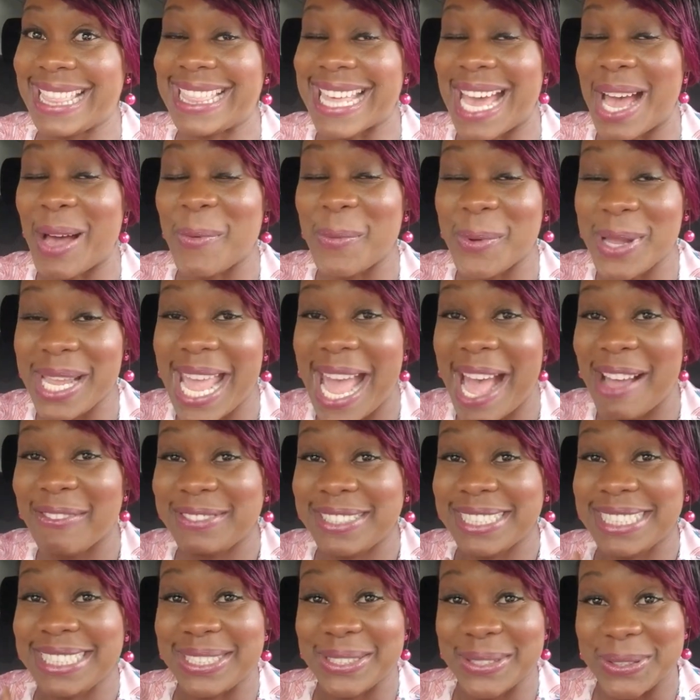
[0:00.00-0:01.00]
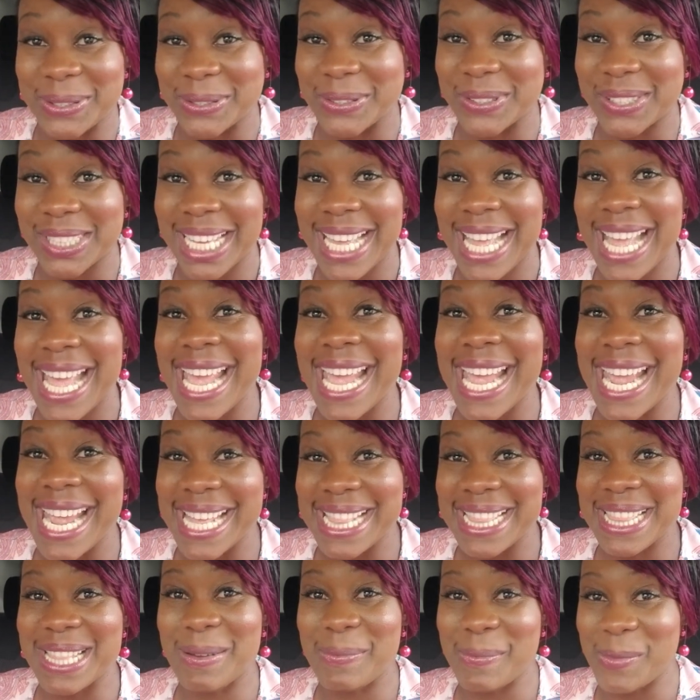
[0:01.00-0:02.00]
that we have to do
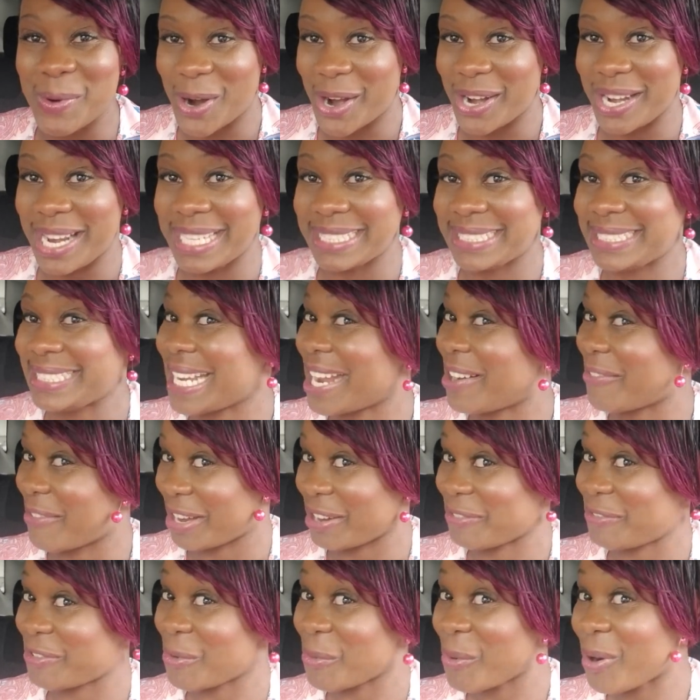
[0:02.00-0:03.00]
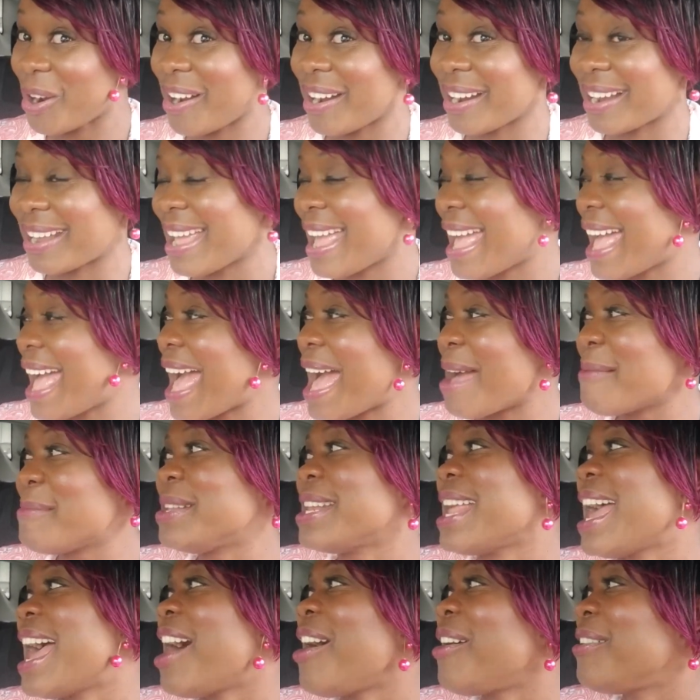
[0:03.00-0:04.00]
in the mornings to get ready for work. I
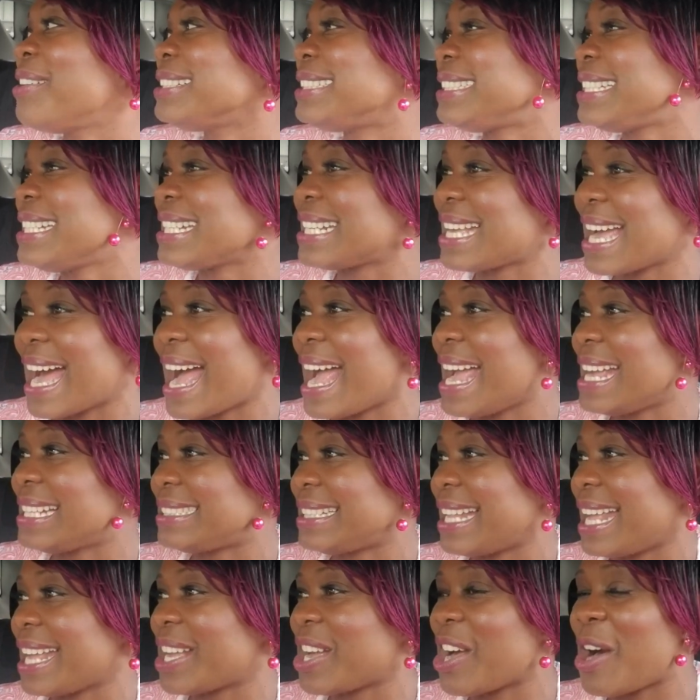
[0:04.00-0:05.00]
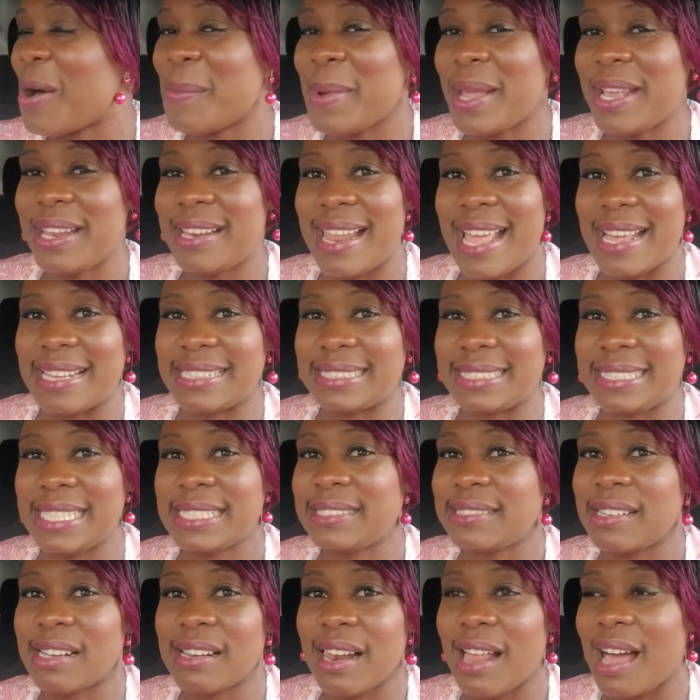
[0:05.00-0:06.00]
mean, I always see guys like come in like
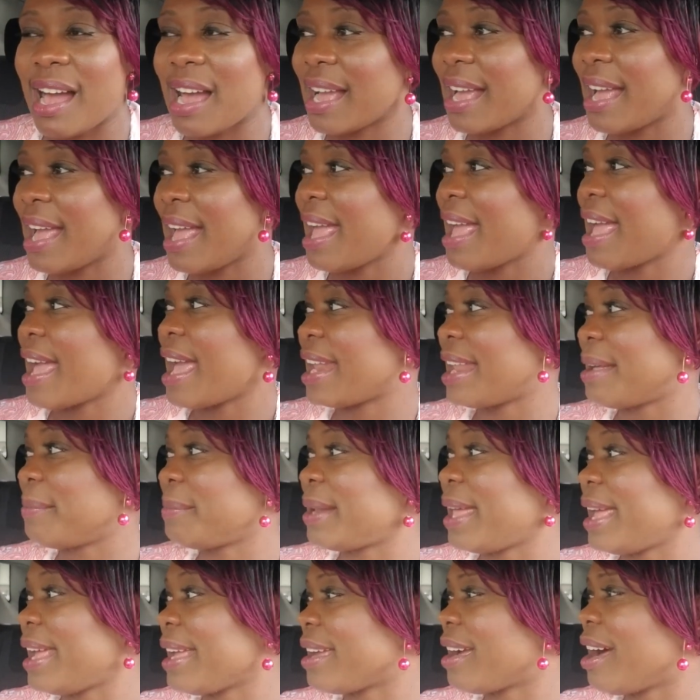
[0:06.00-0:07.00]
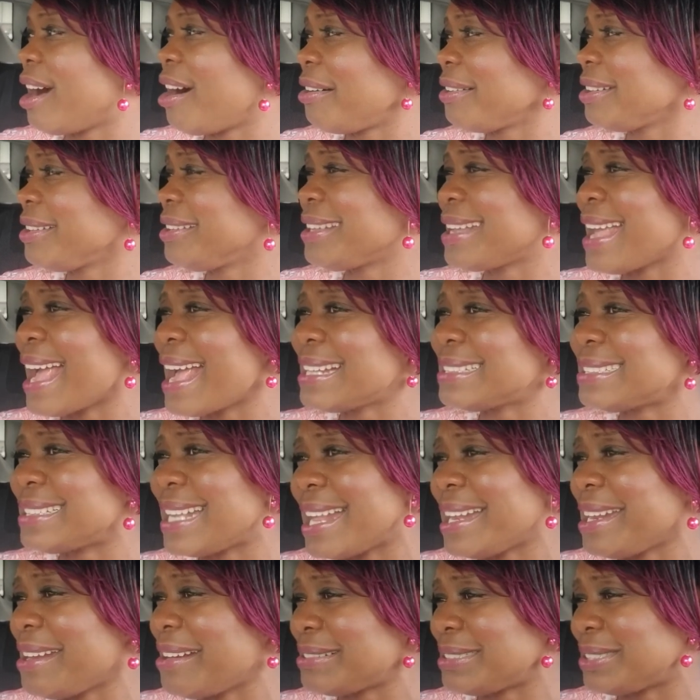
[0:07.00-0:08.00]
six o'clock, and I'm like, how do you guys
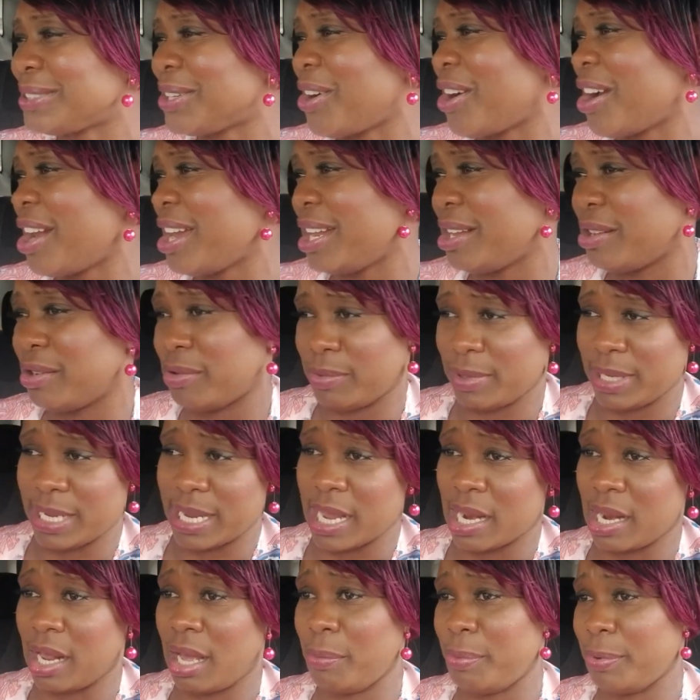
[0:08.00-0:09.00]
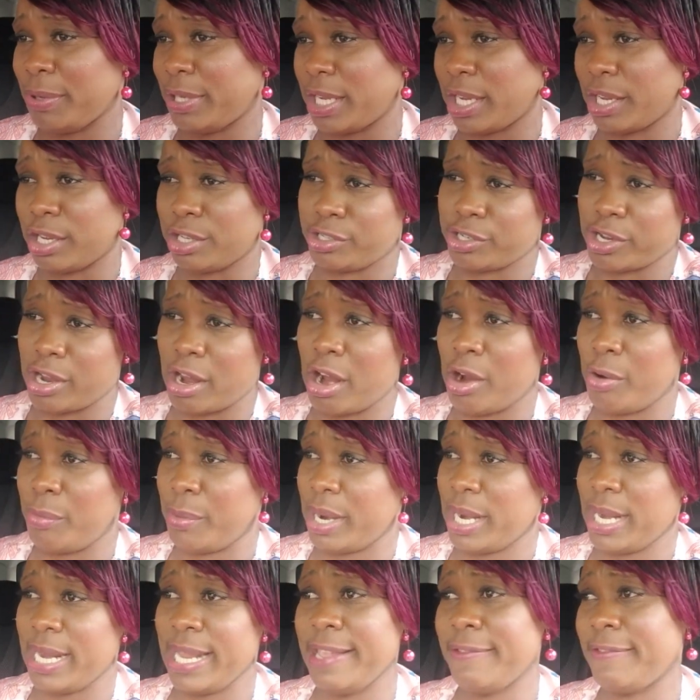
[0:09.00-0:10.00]
get here so early? We get up, we take a shower, and
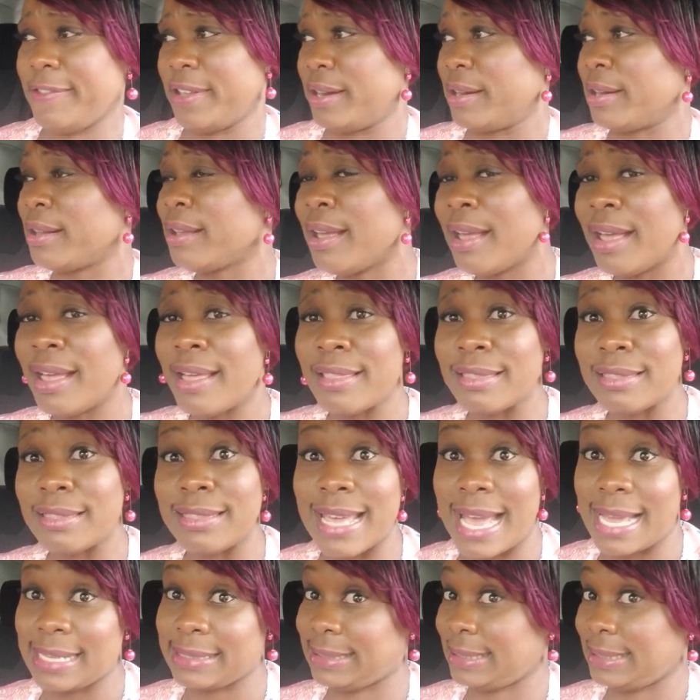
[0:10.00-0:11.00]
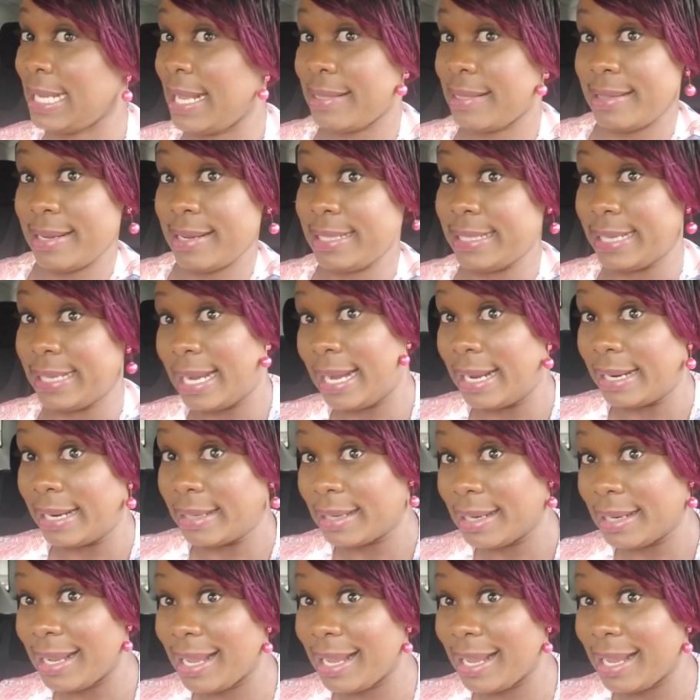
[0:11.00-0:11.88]
we're leaving. That's it, they're done,